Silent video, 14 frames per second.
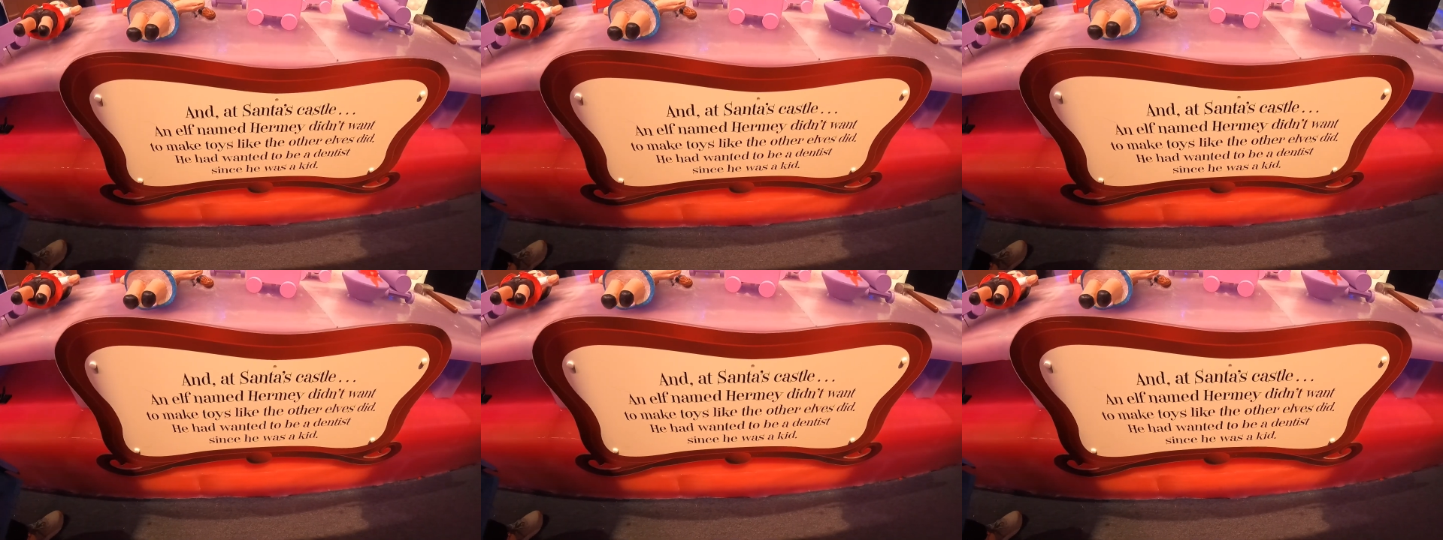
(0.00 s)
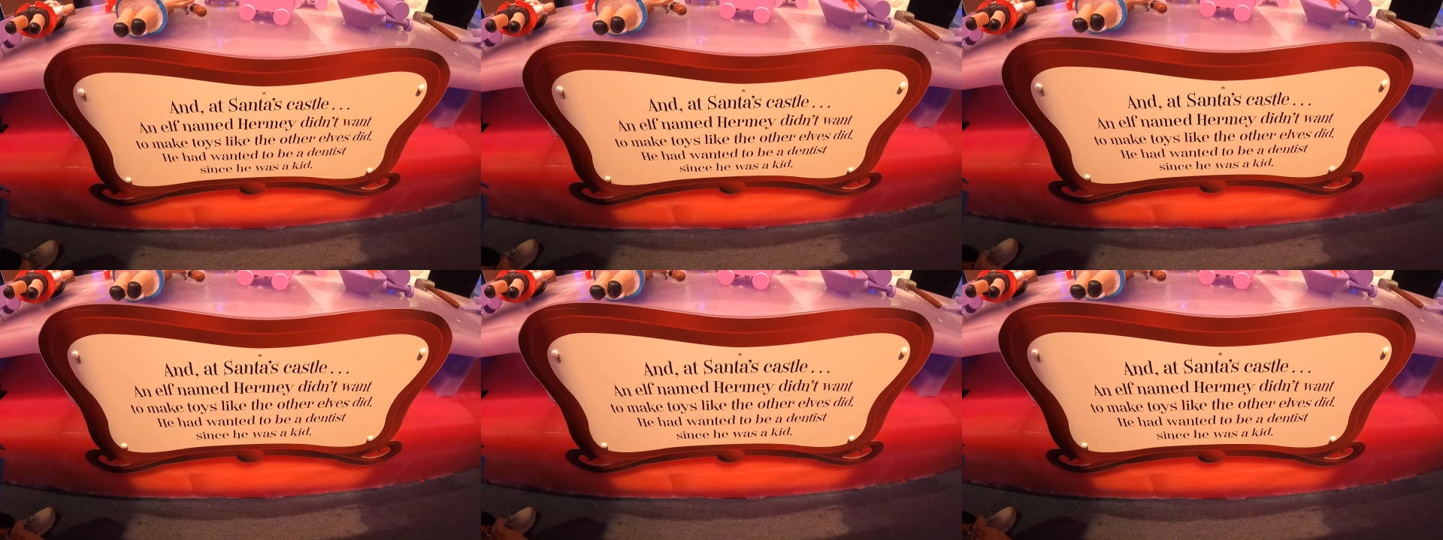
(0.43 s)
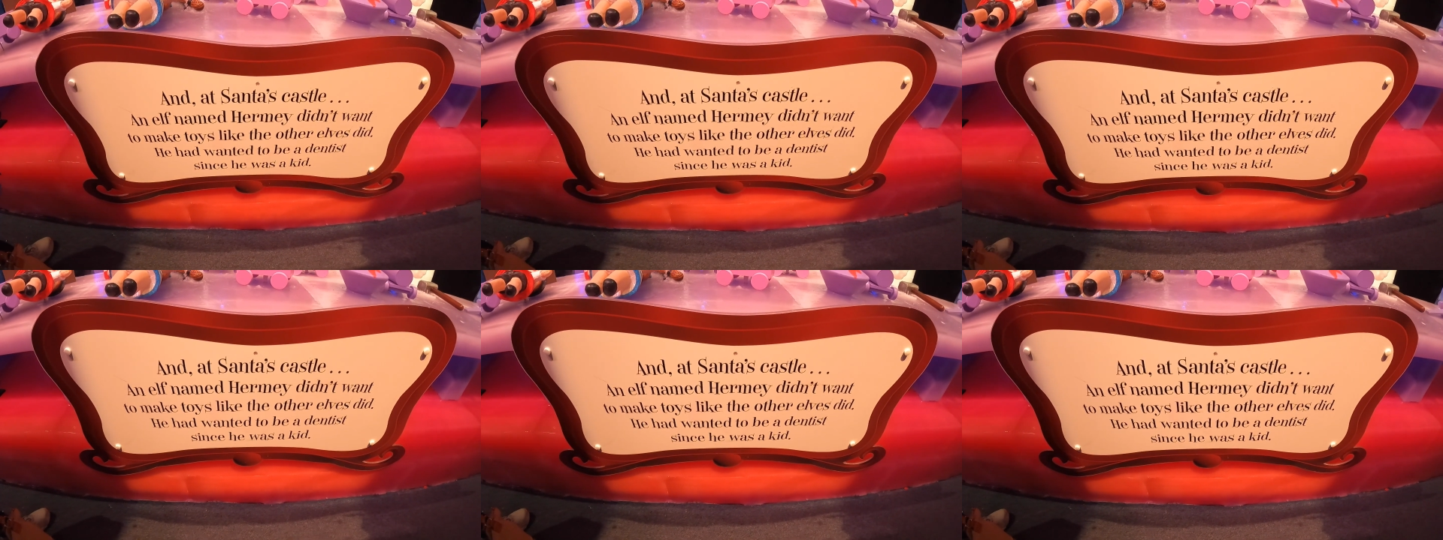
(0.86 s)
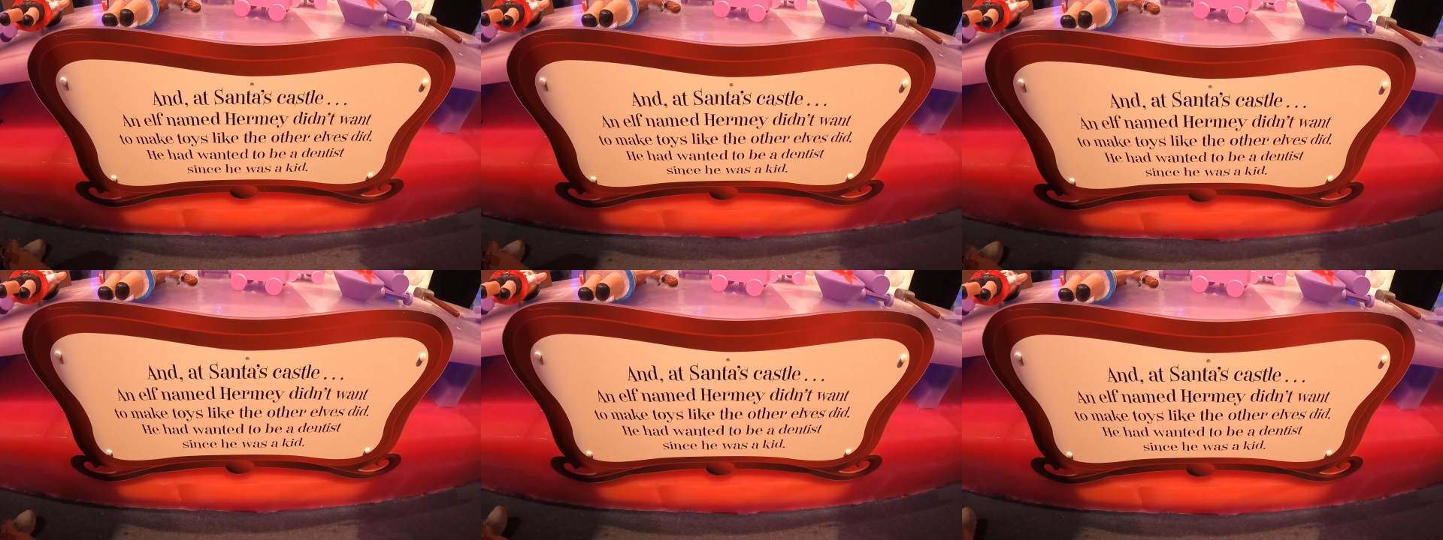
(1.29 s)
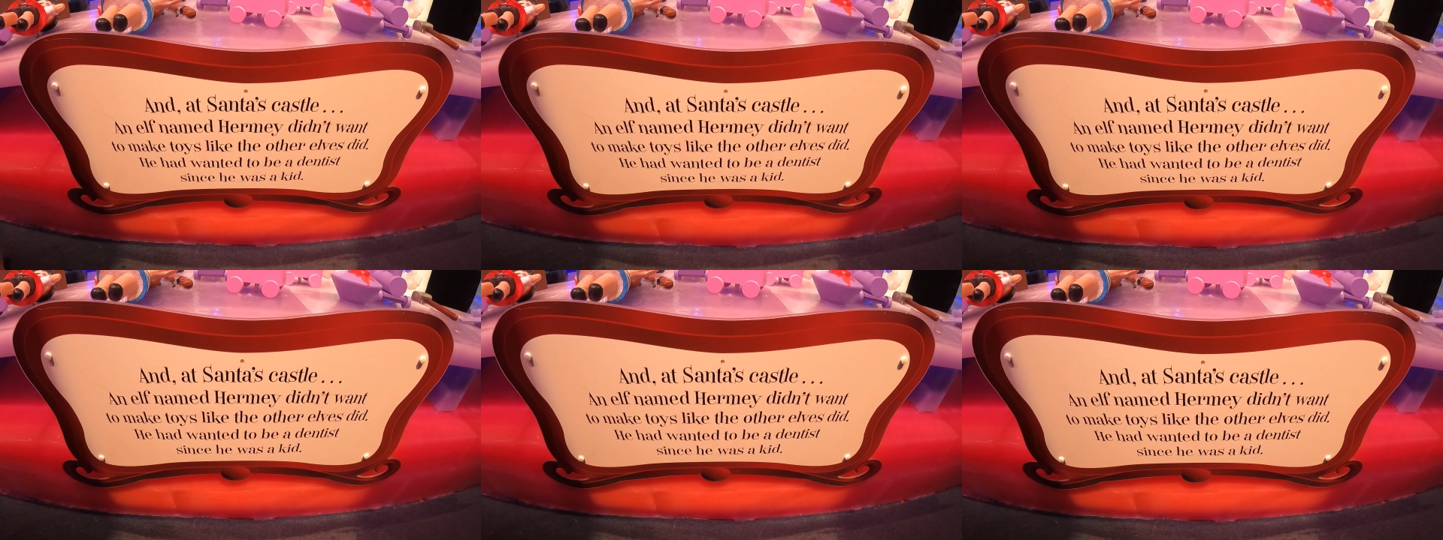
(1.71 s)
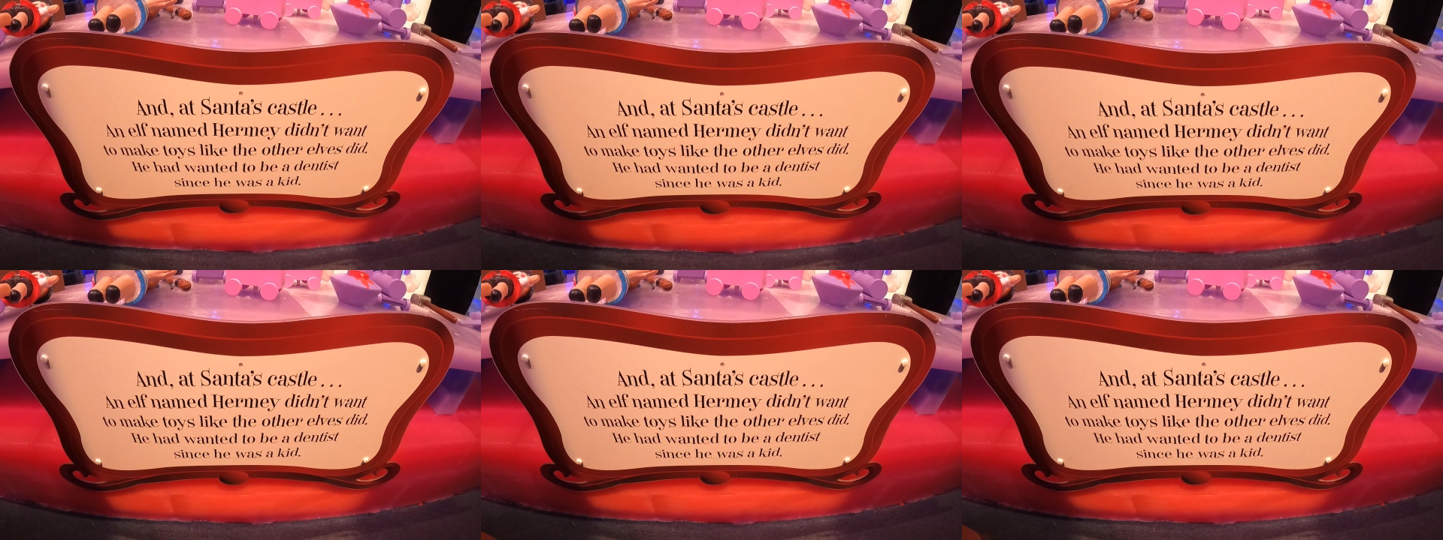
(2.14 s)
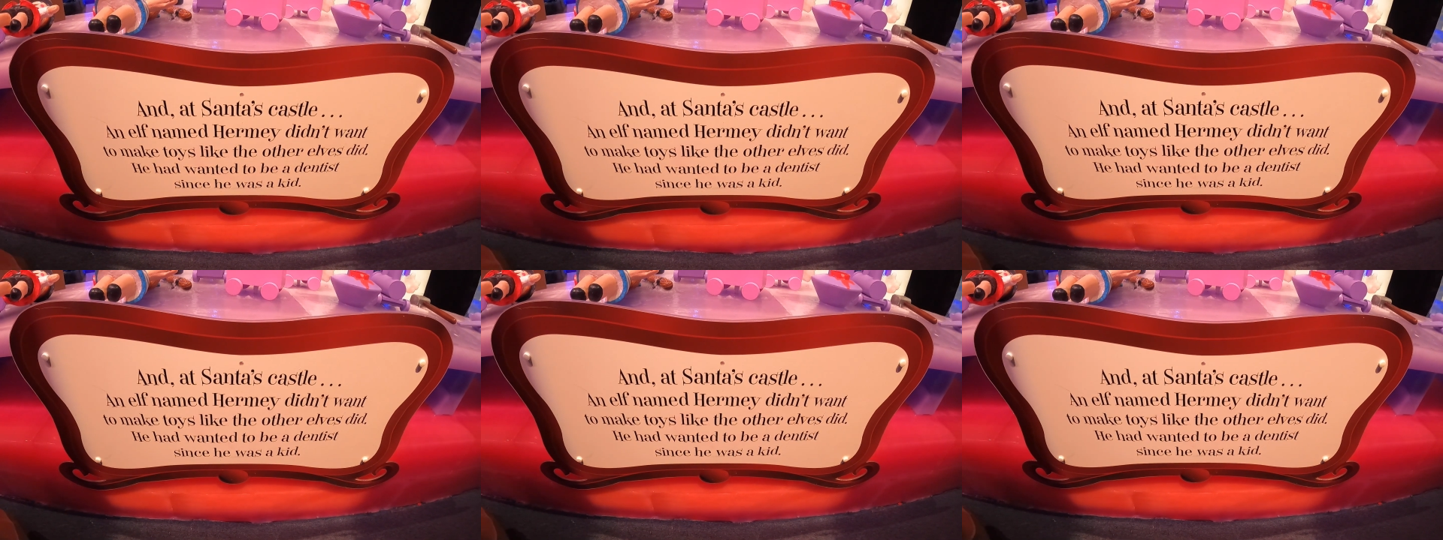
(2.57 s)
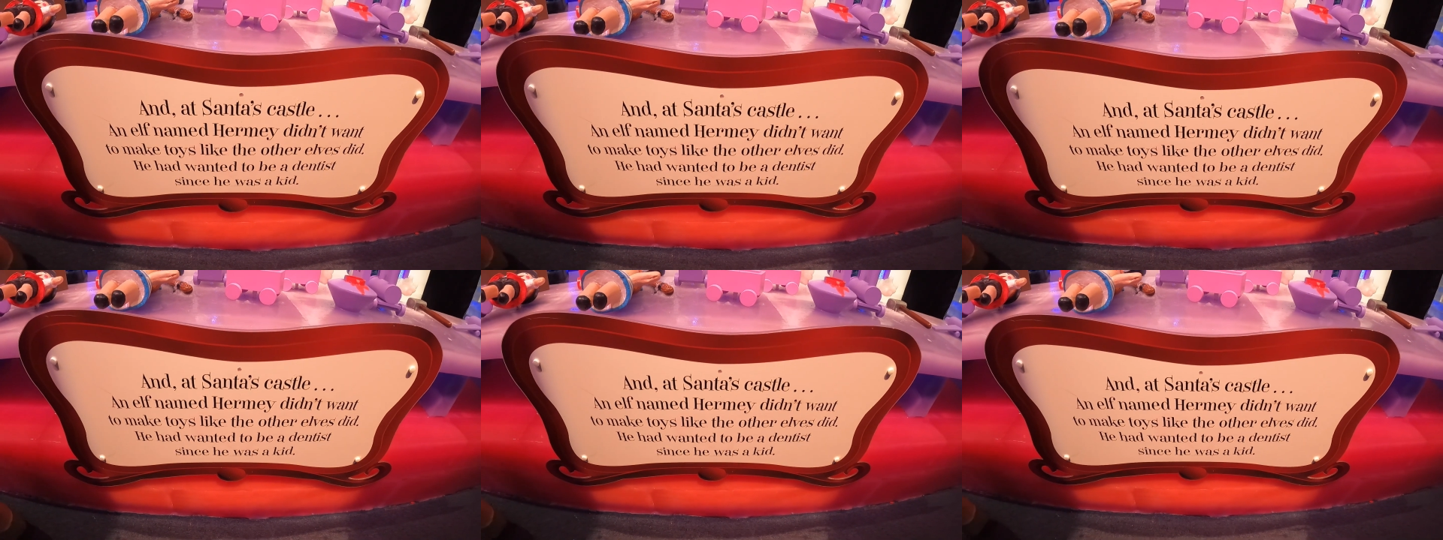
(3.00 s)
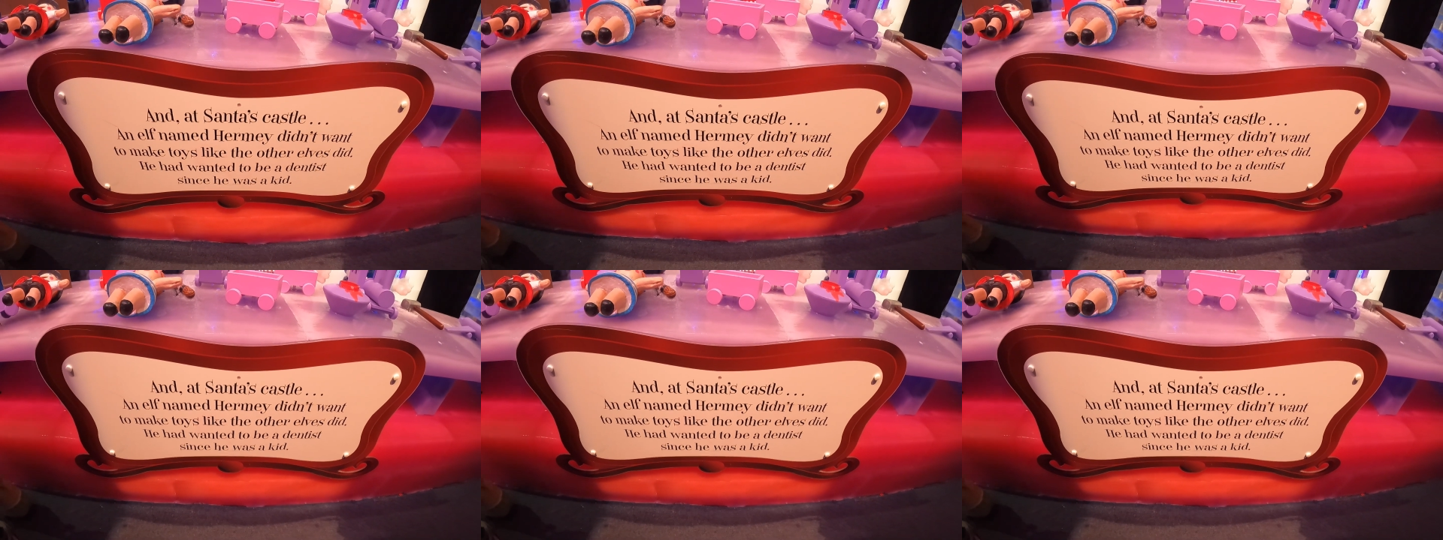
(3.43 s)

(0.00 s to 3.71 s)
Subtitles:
(no speaker visible)